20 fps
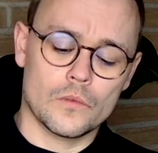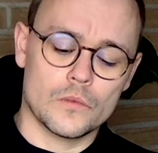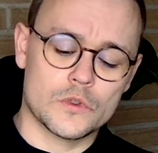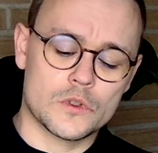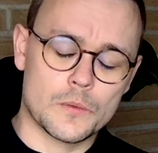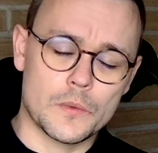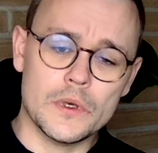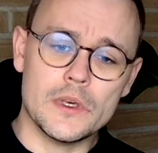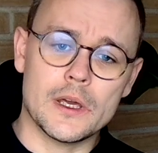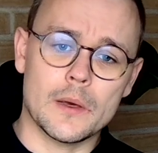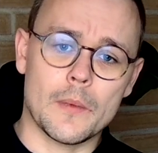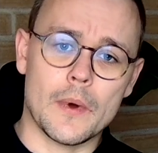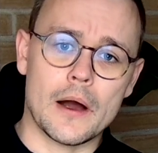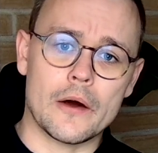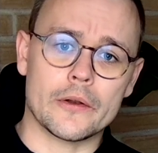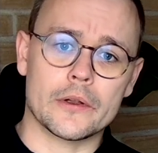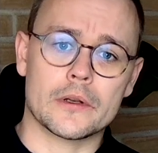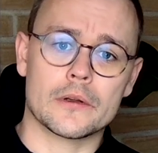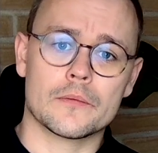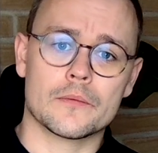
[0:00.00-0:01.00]
speak
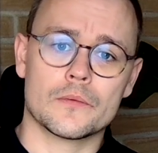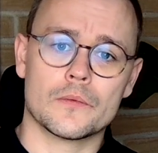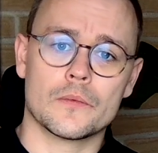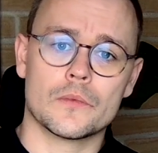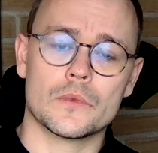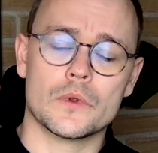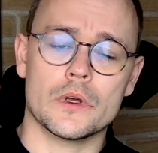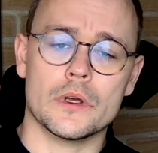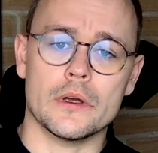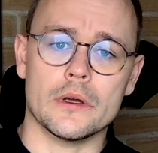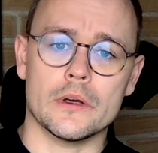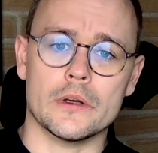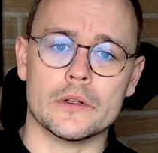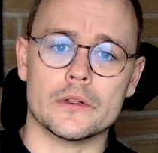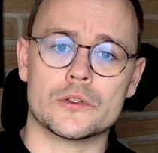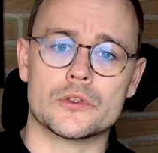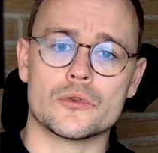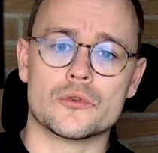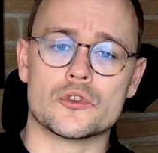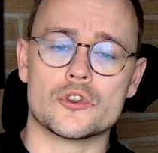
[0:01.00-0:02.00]
about it,
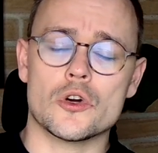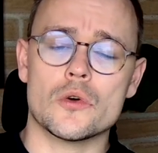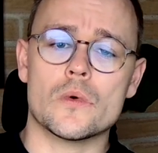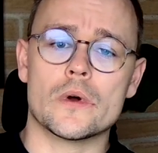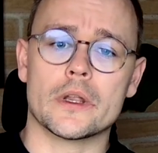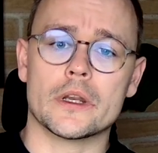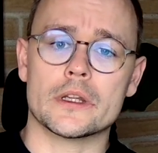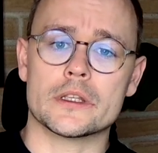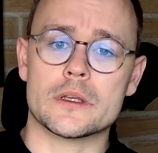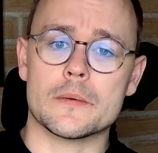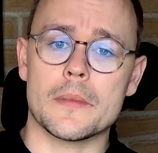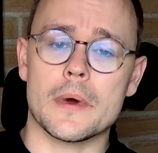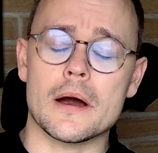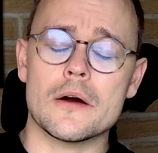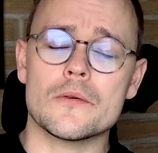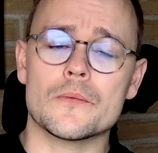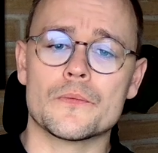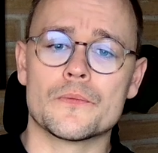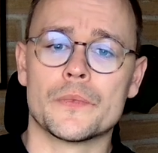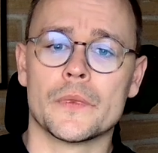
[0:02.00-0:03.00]
to show what it is
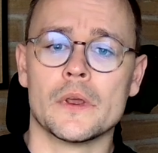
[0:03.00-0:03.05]
about.